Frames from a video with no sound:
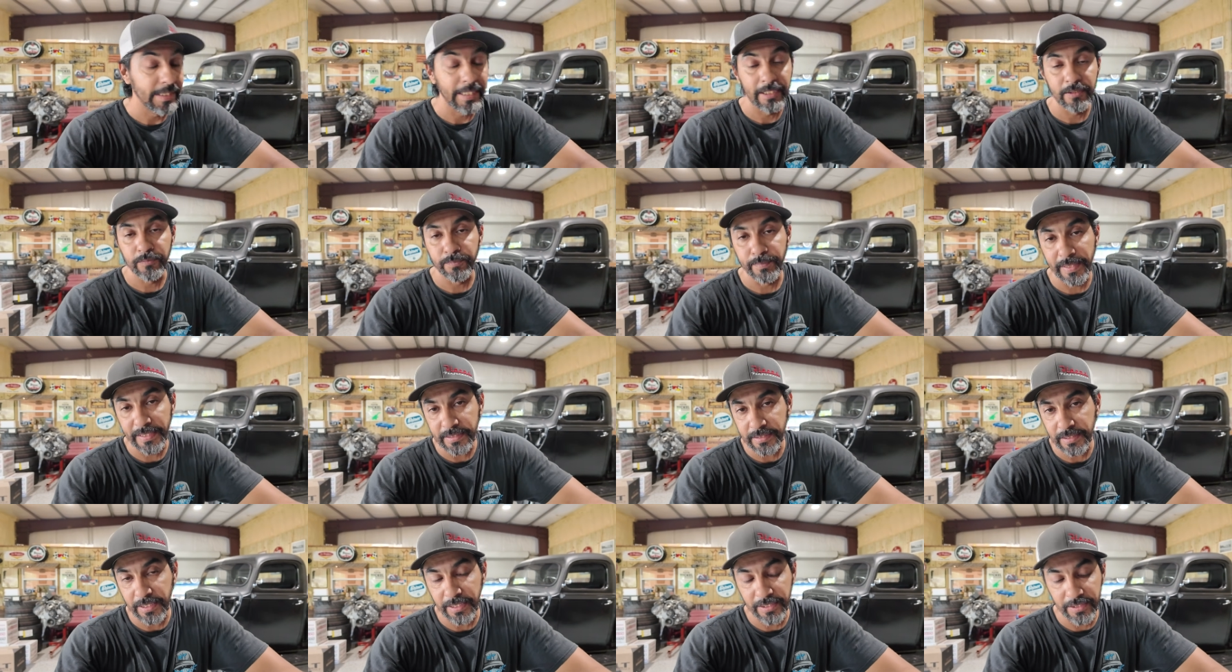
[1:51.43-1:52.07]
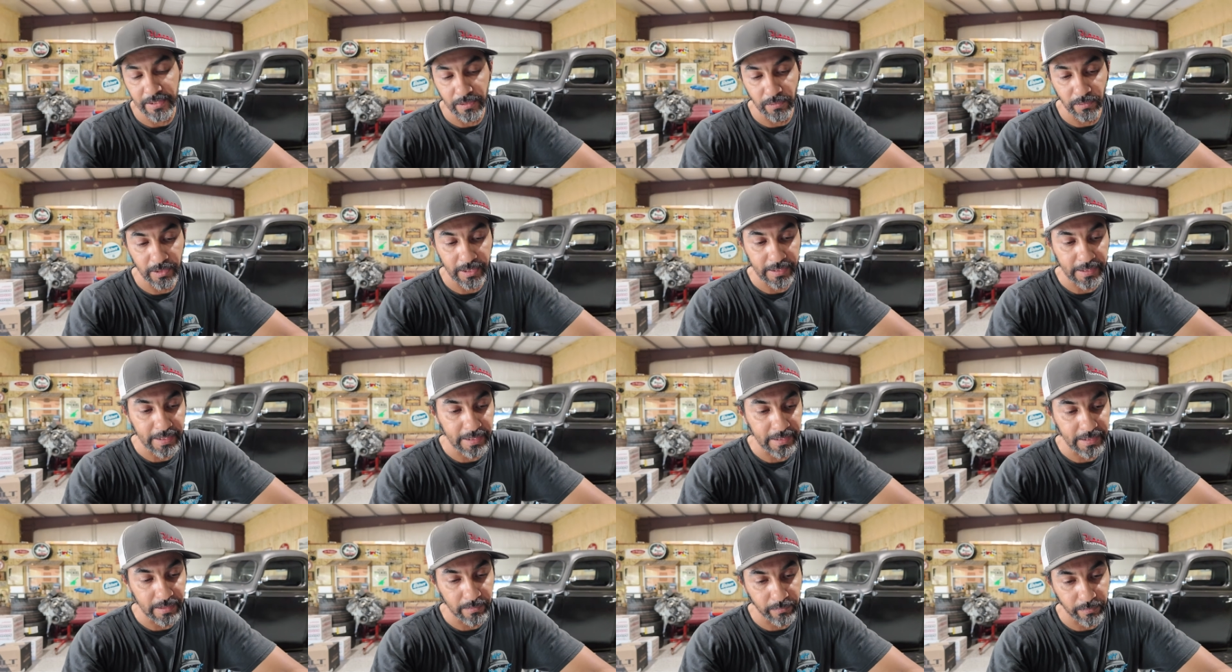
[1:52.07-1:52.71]
That's basically the only
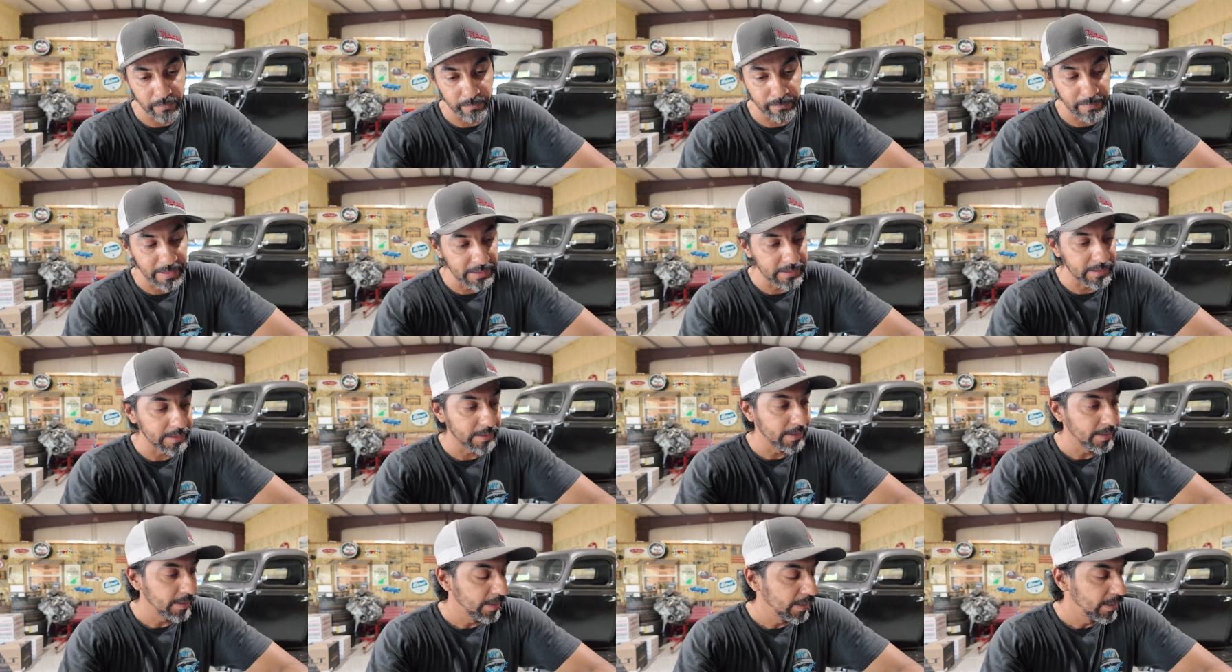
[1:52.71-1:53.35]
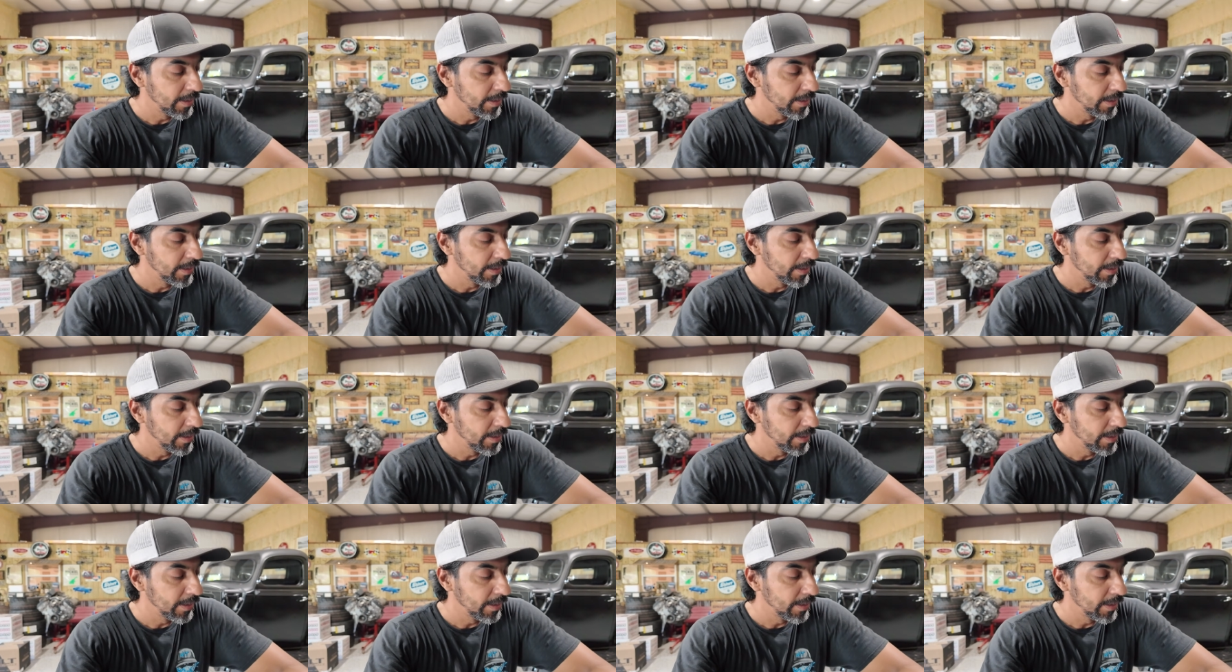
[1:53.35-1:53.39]
thing that we're missing.